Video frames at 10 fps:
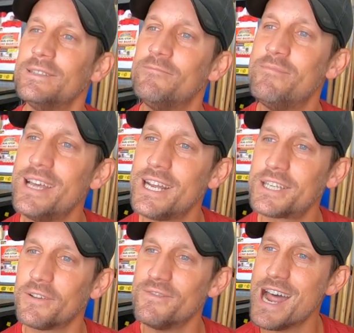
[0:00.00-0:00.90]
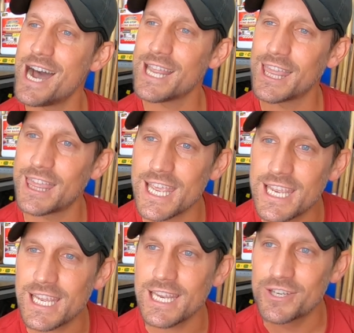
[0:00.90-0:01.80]
minute of not
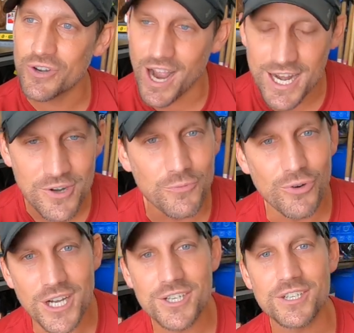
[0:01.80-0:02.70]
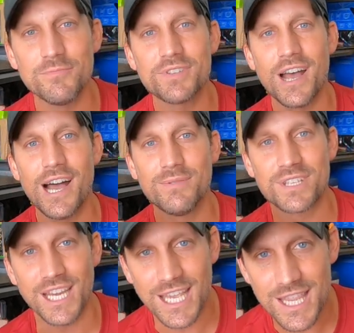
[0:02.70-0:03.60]
thinking, trying to rush
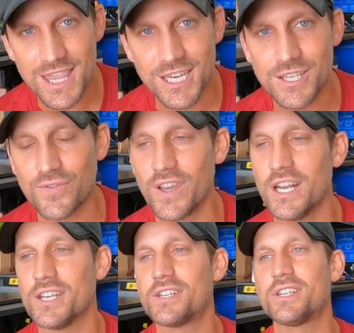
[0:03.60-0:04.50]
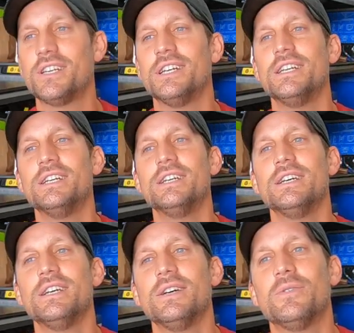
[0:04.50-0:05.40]
sometimes and get things finished,
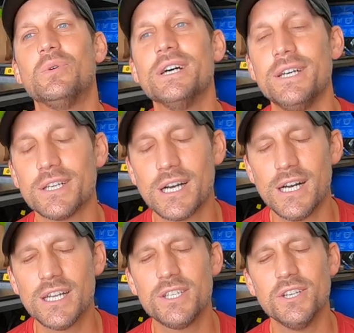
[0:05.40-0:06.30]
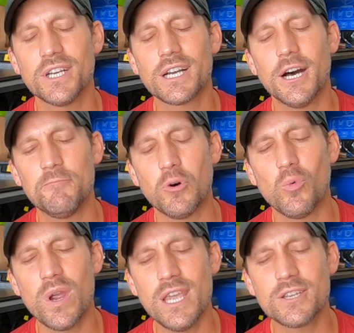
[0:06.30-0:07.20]
will cause you a couple
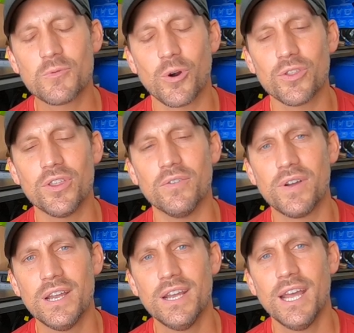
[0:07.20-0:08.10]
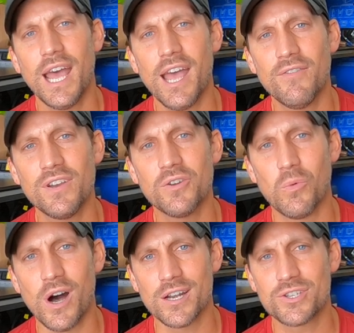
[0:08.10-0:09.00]
weeks worth of having to
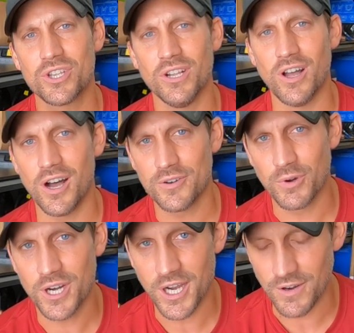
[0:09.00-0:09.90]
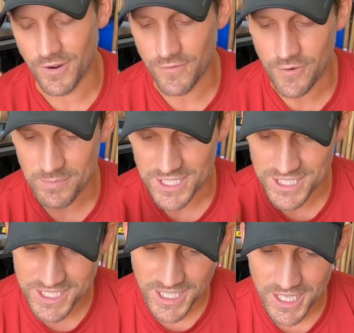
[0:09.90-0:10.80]
watch the lawn recover from a
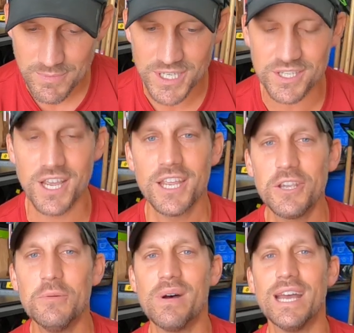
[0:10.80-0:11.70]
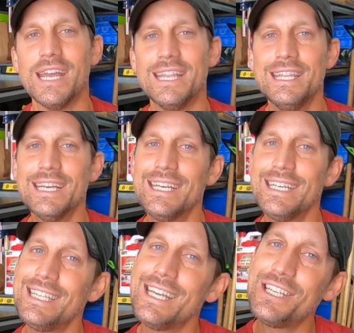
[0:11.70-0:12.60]
silly mistake you made
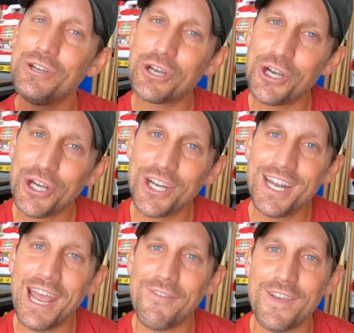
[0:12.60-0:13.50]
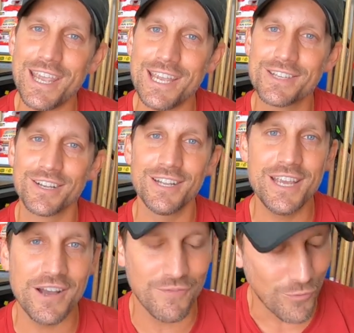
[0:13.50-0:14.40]
that you could have
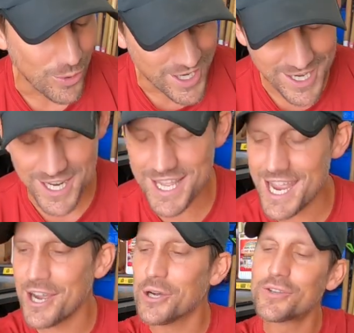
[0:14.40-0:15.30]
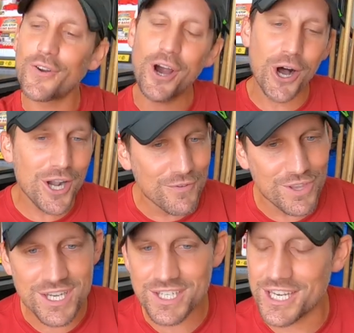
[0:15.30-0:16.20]
easily avoided. And that goes for all of
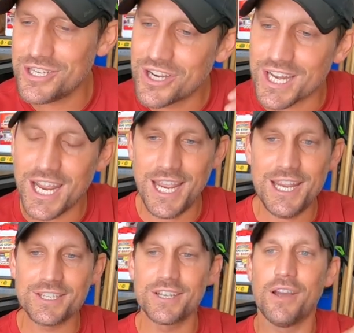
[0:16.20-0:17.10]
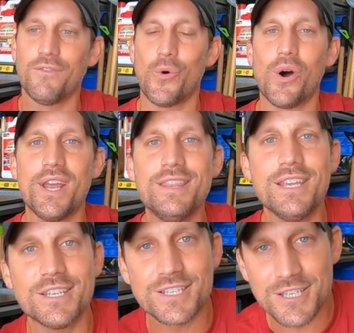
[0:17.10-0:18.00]
these things. You can easily avoid
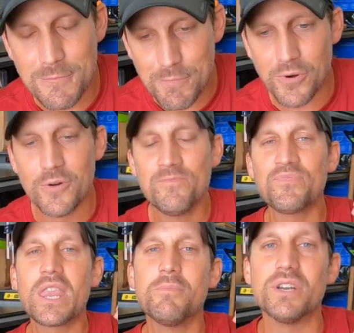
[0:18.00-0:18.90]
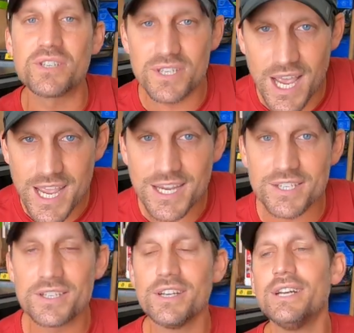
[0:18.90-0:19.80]
these simple
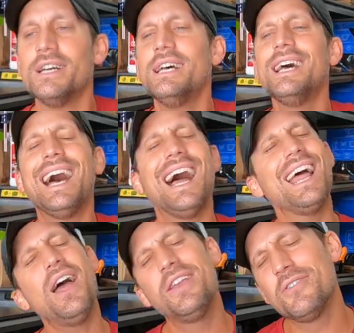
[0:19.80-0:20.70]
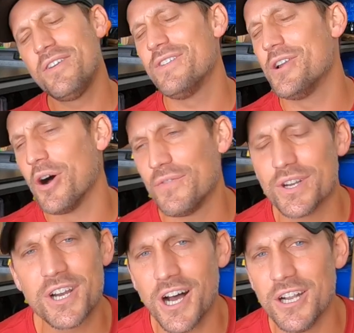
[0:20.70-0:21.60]
mistakes. I don't even know if
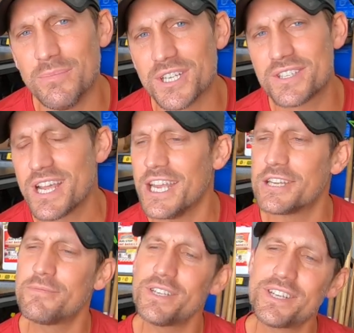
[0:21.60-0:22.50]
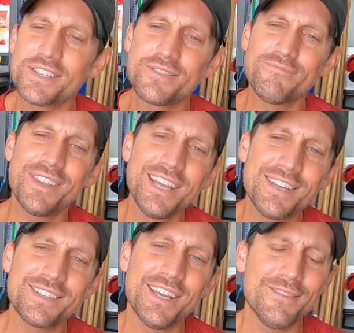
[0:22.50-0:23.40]
you'd call them mistakes, but just
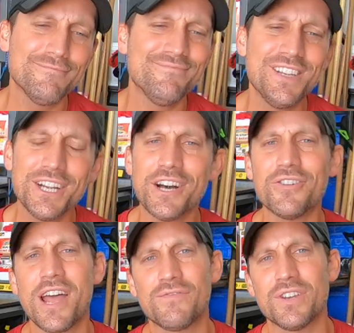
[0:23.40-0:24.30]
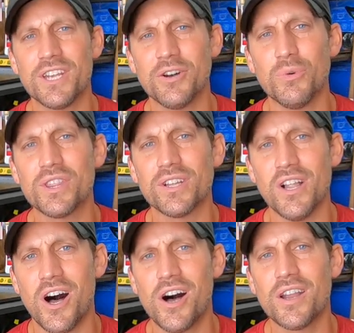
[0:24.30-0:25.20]
things that you don't have to deal with the
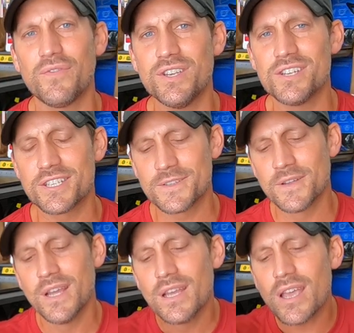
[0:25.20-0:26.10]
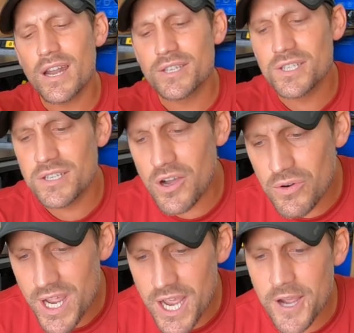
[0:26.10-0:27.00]
lawn. If you just kind of
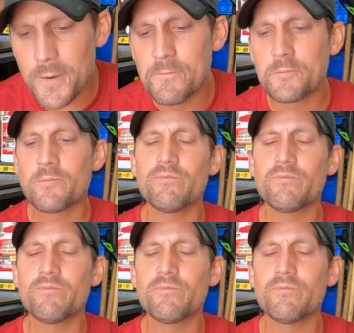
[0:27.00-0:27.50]
slow down